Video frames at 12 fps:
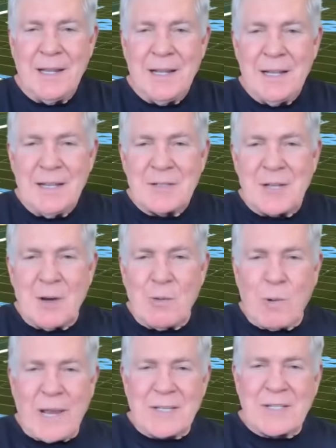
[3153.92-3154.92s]
So
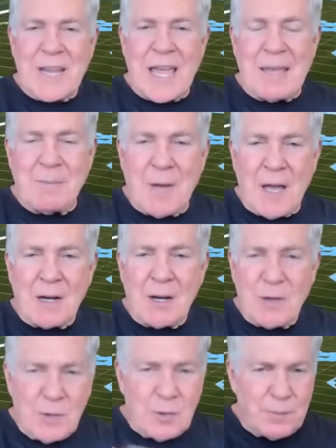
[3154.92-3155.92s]
Rick
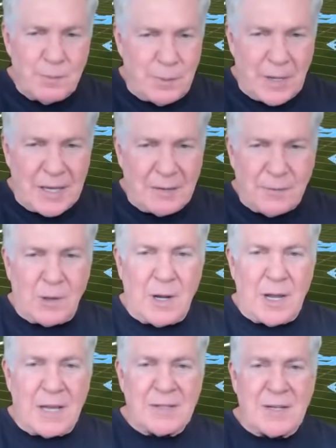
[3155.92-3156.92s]
Steinbacher, who played for
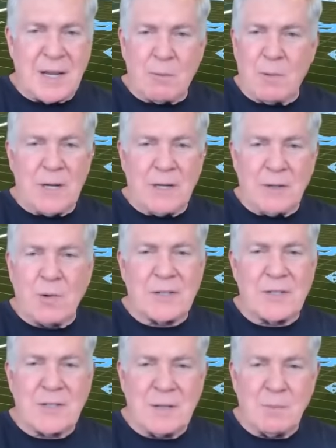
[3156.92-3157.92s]
us, and I really
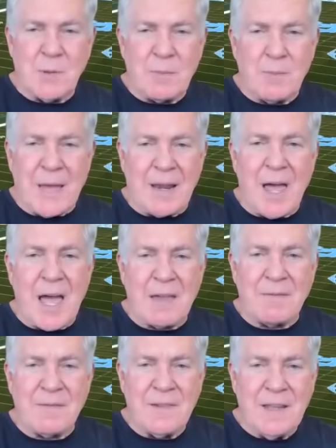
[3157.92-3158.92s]
trust him with my
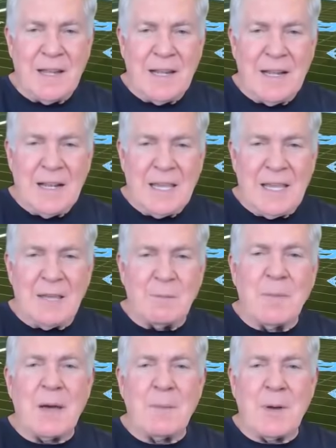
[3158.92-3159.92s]
life, he and
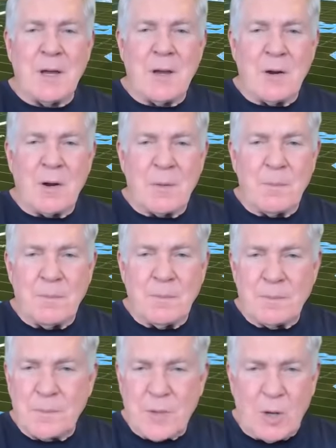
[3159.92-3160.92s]
Bubba are
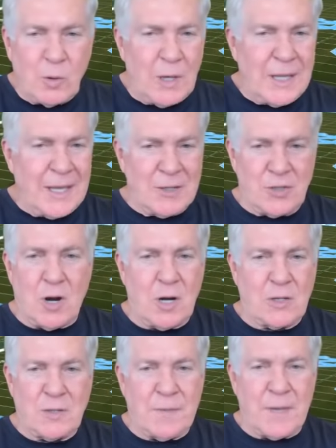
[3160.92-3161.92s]
totally in
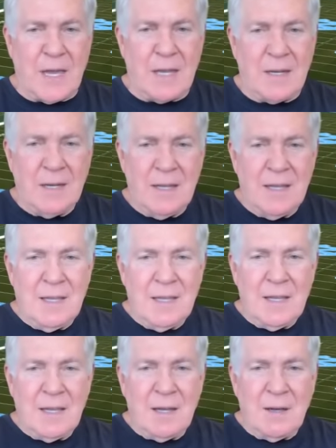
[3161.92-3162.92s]
charge of that.
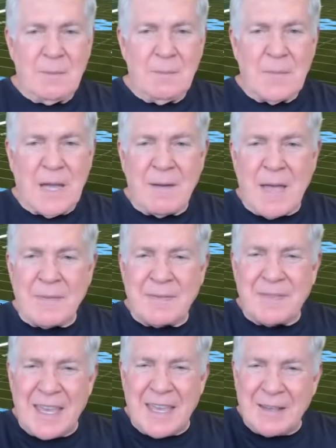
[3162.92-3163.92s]
Um, I, I,
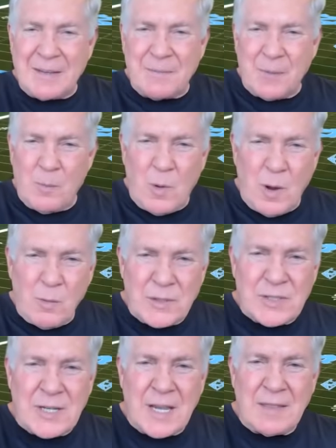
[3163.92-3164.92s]
think from what
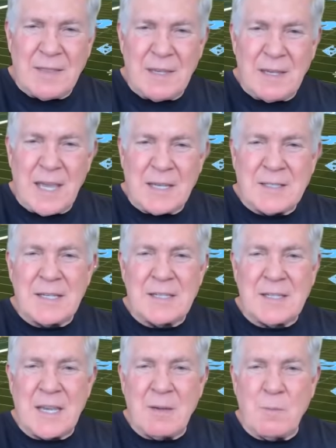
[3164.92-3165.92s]
was said, the
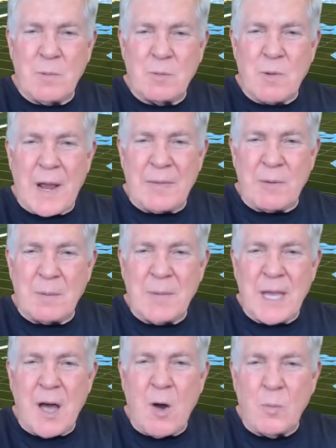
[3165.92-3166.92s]
ACC would rather it
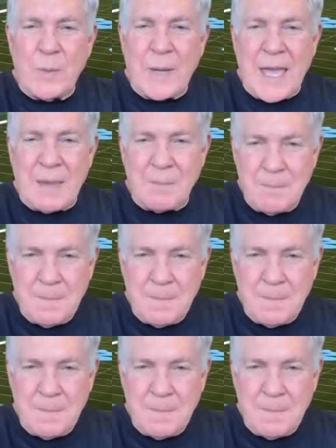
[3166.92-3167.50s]
be a home game.